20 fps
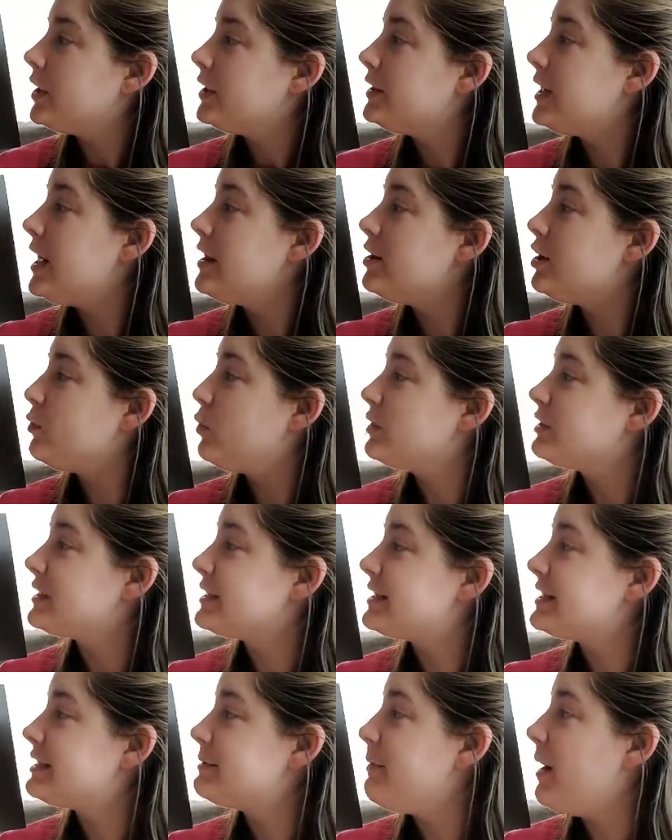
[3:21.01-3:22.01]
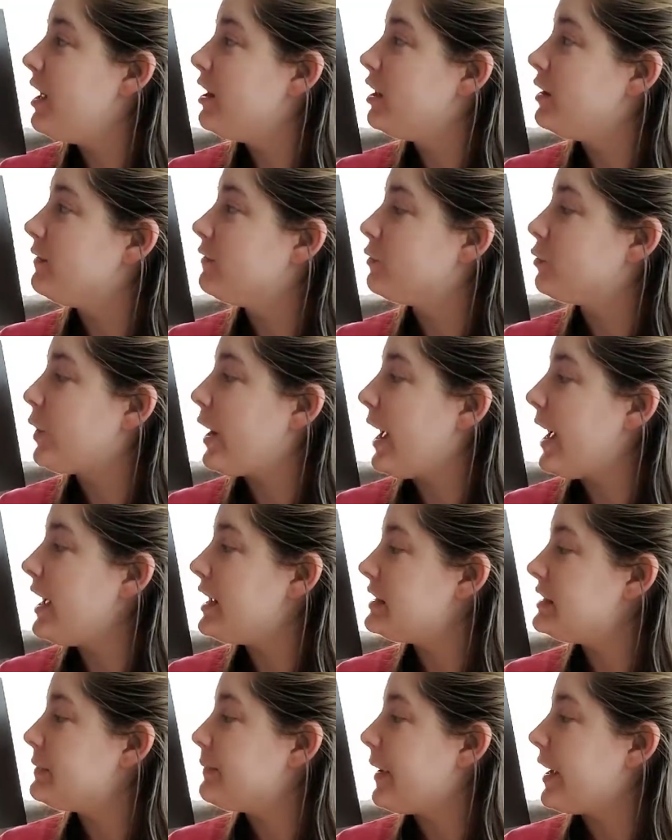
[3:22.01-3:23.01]
Then there was a smell of
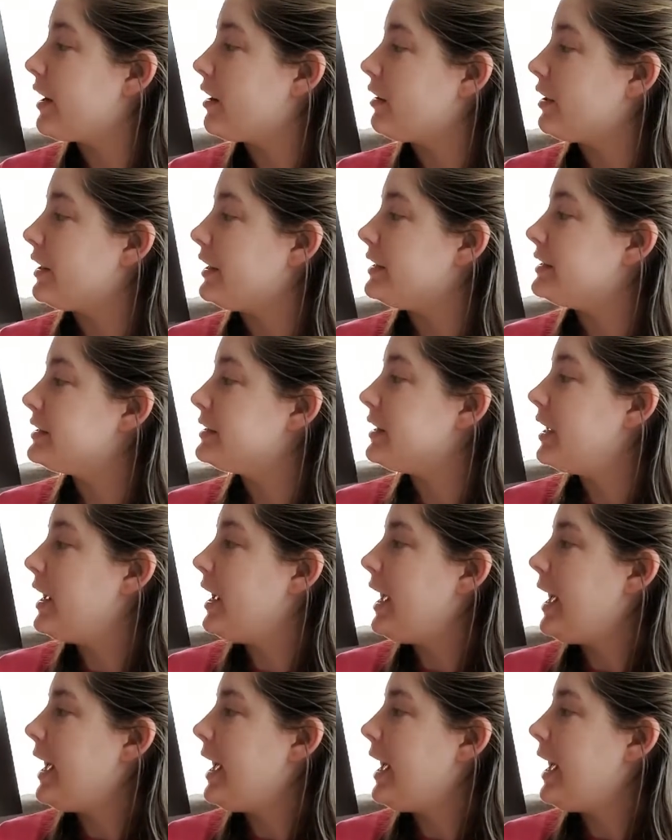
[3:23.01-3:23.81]
raspberries,